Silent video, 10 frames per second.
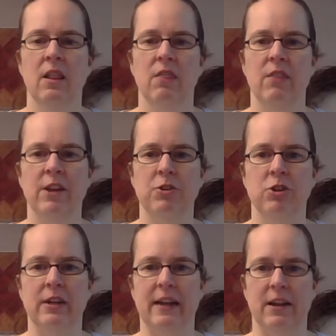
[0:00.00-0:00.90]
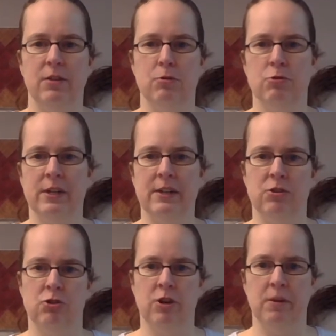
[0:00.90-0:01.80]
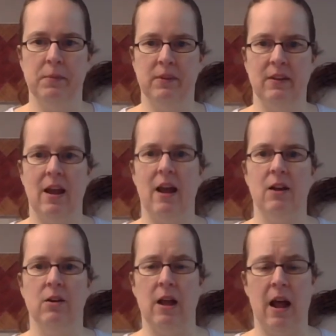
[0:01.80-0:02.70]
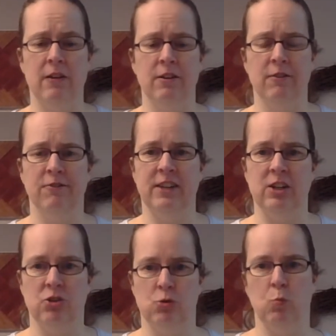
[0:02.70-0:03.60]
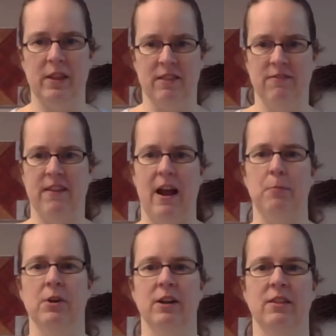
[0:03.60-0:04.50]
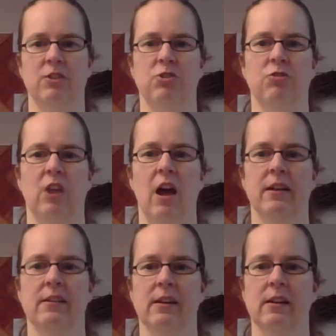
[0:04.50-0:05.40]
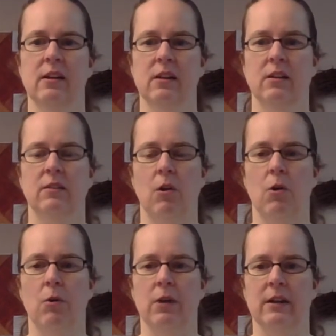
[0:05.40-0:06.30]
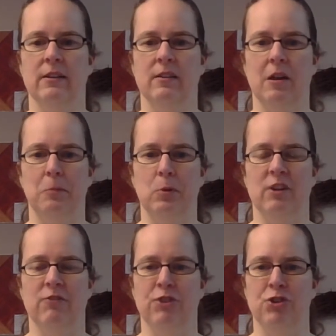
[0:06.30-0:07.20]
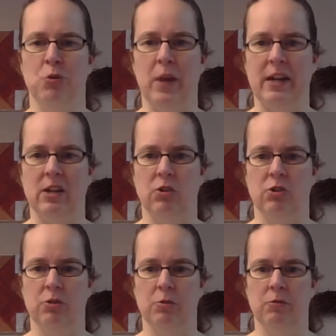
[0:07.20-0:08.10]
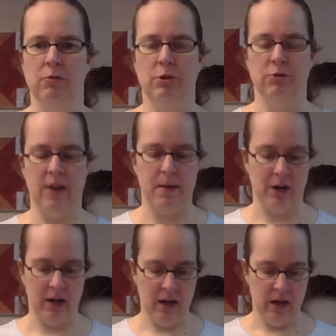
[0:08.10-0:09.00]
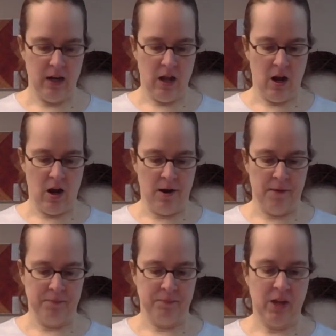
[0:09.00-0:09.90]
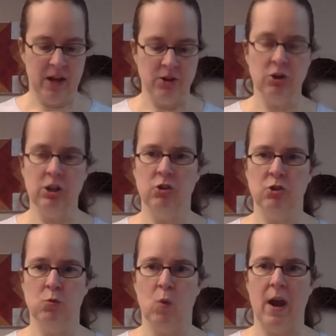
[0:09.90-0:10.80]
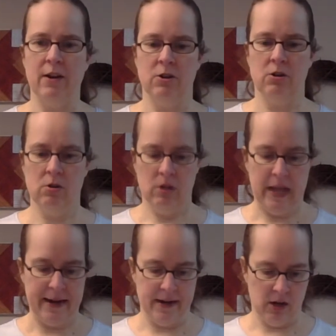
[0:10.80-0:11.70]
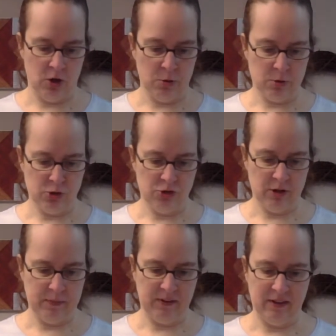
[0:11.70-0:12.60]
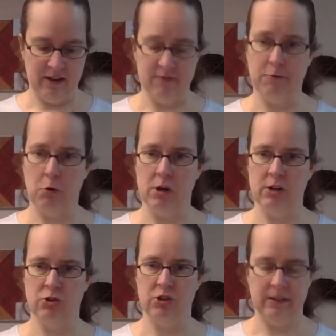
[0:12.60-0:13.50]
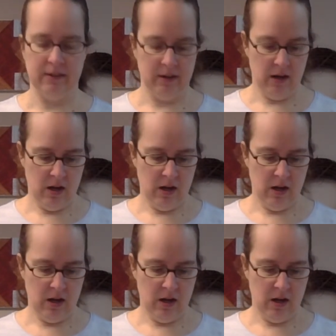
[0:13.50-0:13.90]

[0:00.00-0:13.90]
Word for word: then you can get 3 strips uh, out of each width of fabric that you've got. So it's a pretty efficient way to use your, your fabric. Um, and you can do wider and narrower strips than 4 inches.